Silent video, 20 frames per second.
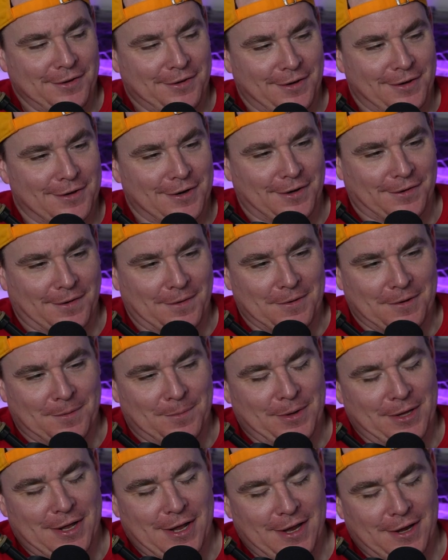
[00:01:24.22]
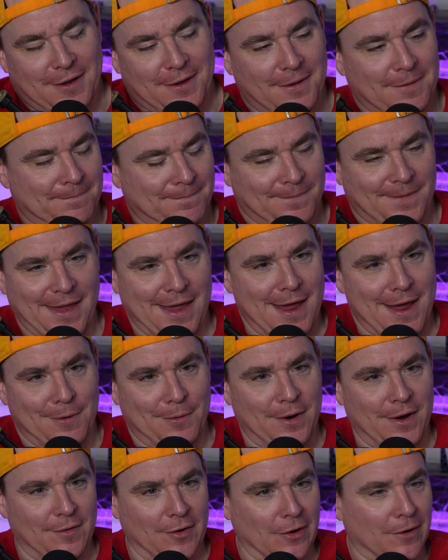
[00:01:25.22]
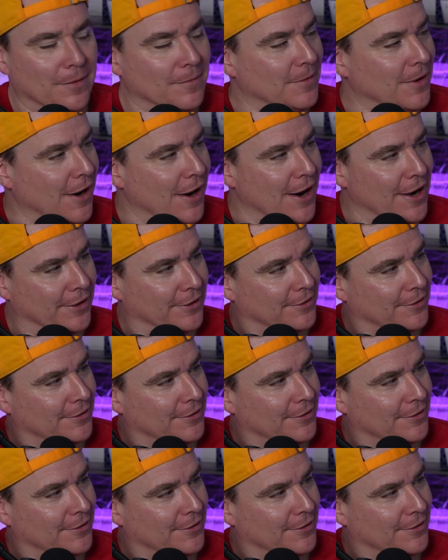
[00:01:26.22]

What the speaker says: you to look at something and be like, yeah, whatever. All right.